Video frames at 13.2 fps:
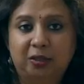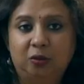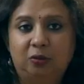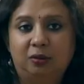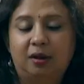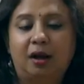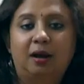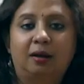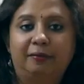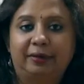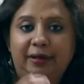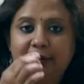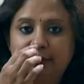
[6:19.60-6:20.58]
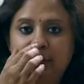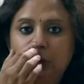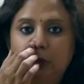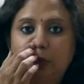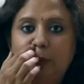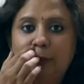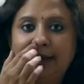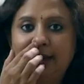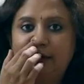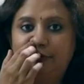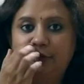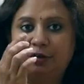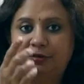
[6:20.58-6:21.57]
you know uh, when you may
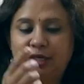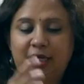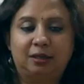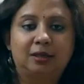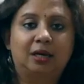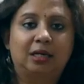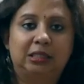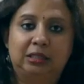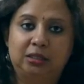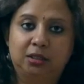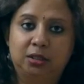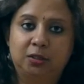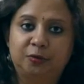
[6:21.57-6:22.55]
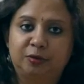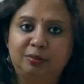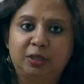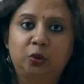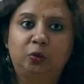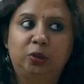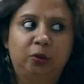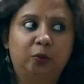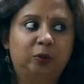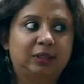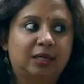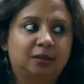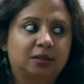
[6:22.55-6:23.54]
if you have taken a consultation with me you will
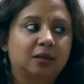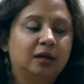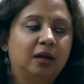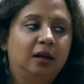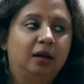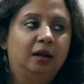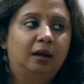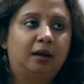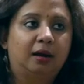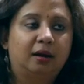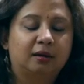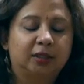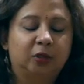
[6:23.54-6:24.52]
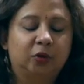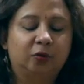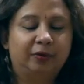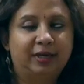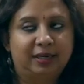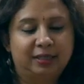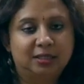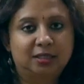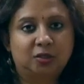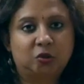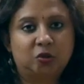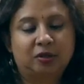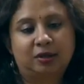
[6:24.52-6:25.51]
know that uh, you know when i
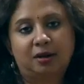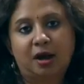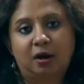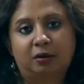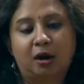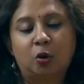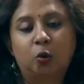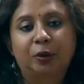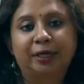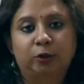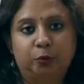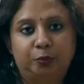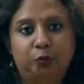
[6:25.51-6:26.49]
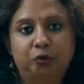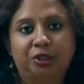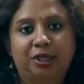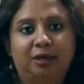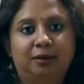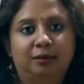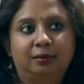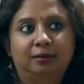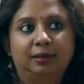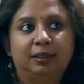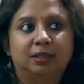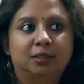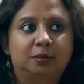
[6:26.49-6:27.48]
insist on a rahu ketu puja
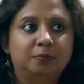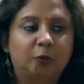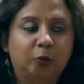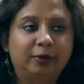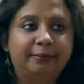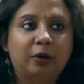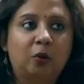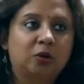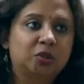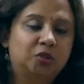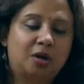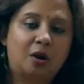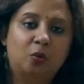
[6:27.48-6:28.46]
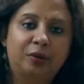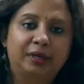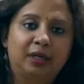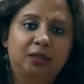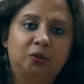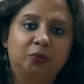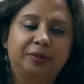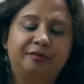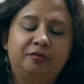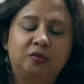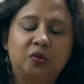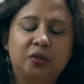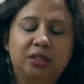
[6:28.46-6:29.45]
it's only because rahu and ketu
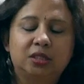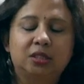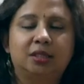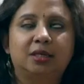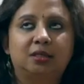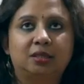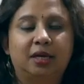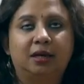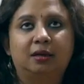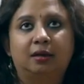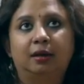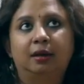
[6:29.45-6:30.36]
influence their snake